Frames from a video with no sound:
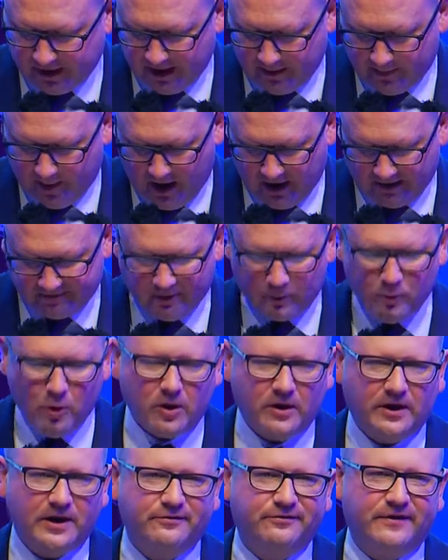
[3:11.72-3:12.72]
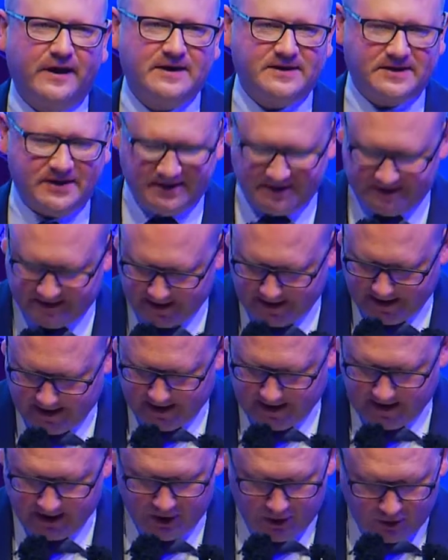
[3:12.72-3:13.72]
are part of a world that faces
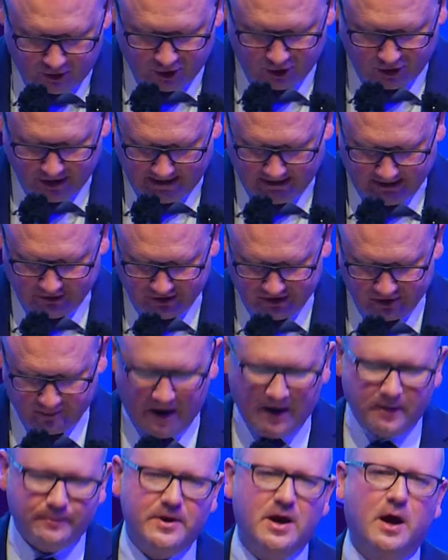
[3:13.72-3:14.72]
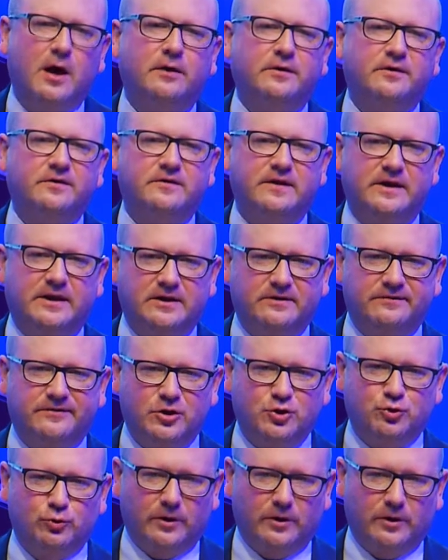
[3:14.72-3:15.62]
huge challenges well beyond the individual